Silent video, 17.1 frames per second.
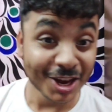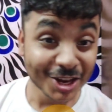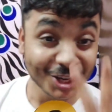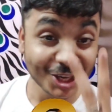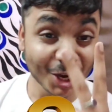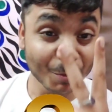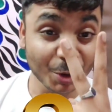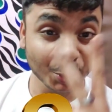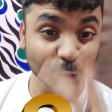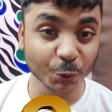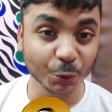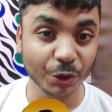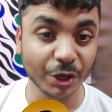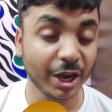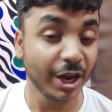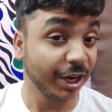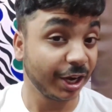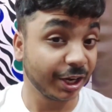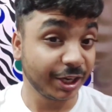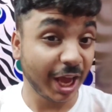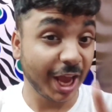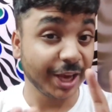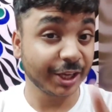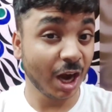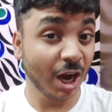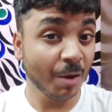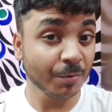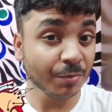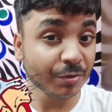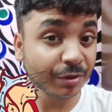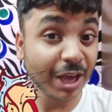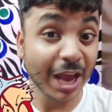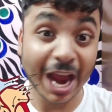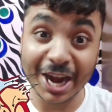Number 2.
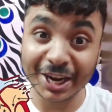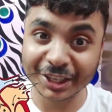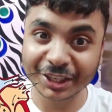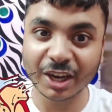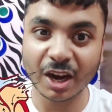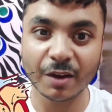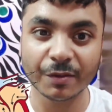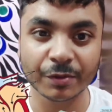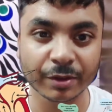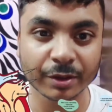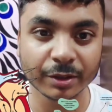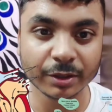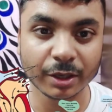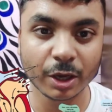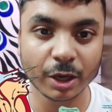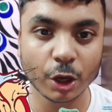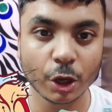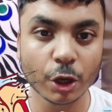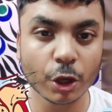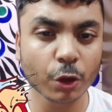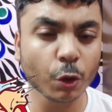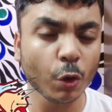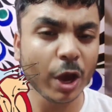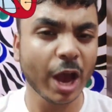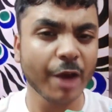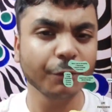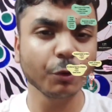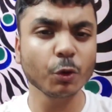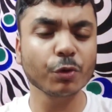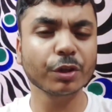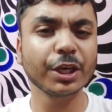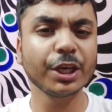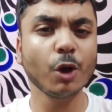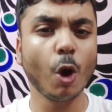Diagrams and graphs. So have you
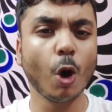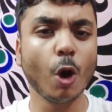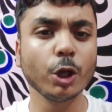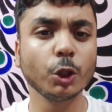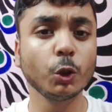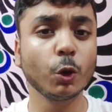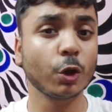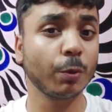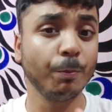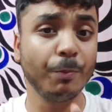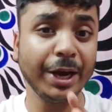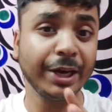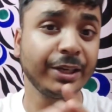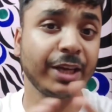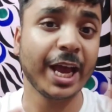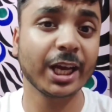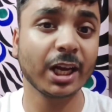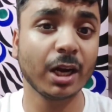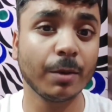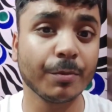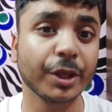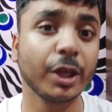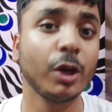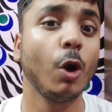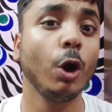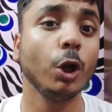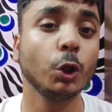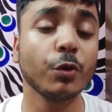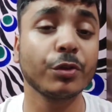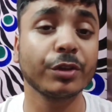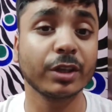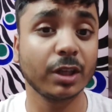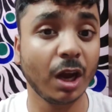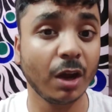seen all those big diagrams and all
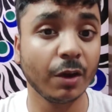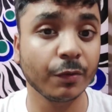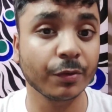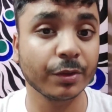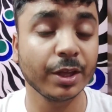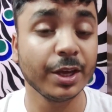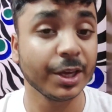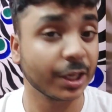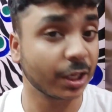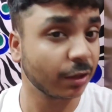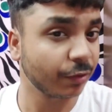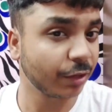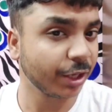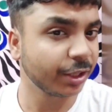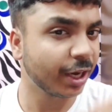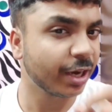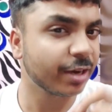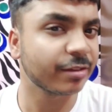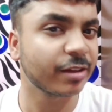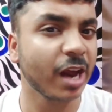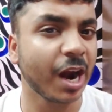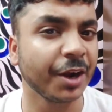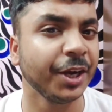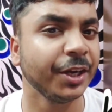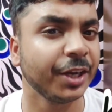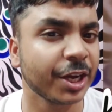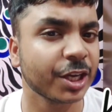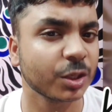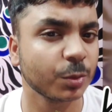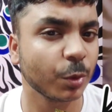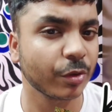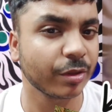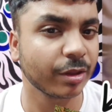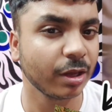those graphs given in the NCERT
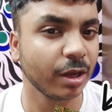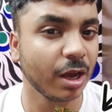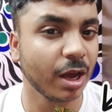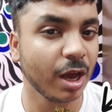textbooks?